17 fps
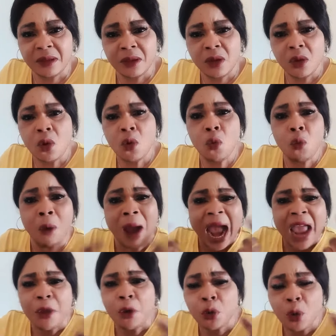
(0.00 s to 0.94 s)
Why
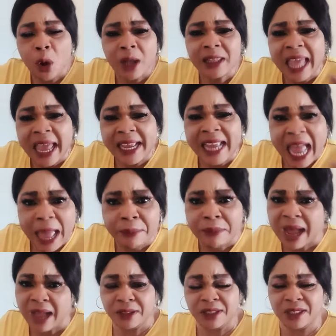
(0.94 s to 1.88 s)
you call the game
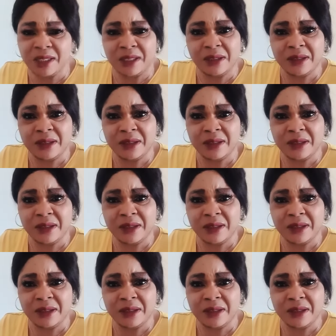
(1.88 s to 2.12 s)
out?